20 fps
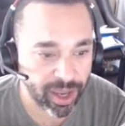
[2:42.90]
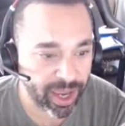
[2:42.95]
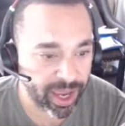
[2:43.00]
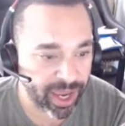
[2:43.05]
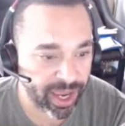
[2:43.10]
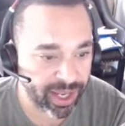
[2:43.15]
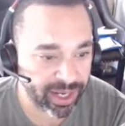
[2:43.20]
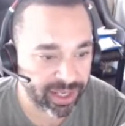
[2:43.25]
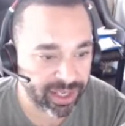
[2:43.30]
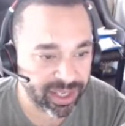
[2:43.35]

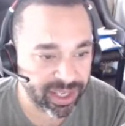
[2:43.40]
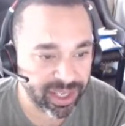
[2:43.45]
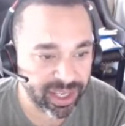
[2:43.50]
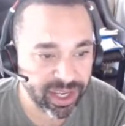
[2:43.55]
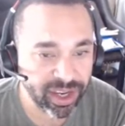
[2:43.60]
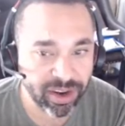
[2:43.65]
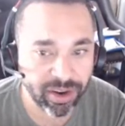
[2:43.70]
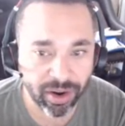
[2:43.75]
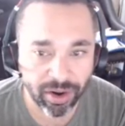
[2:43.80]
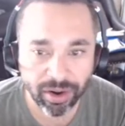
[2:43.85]
And
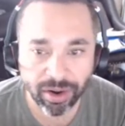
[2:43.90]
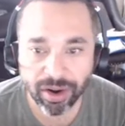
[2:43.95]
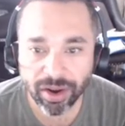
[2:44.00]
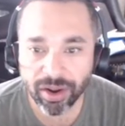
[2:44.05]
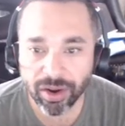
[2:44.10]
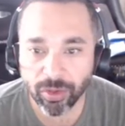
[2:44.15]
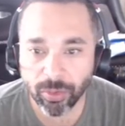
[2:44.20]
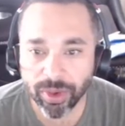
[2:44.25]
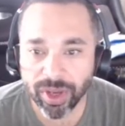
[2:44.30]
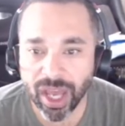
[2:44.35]
here
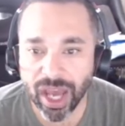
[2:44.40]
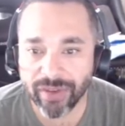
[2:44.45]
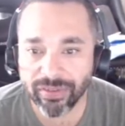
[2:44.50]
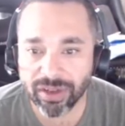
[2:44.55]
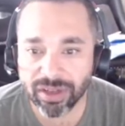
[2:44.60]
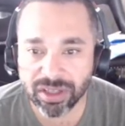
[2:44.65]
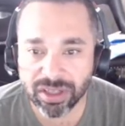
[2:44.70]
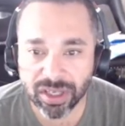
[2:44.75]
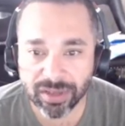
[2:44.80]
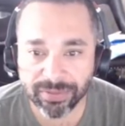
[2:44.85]
we have a
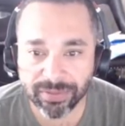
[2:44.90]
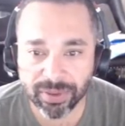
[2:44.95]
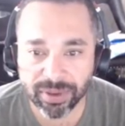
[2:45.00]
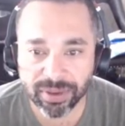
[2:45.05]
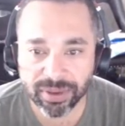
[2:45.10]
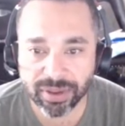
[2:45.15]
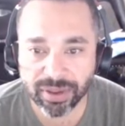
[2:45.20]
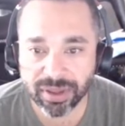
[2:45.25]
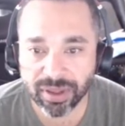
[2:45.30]
different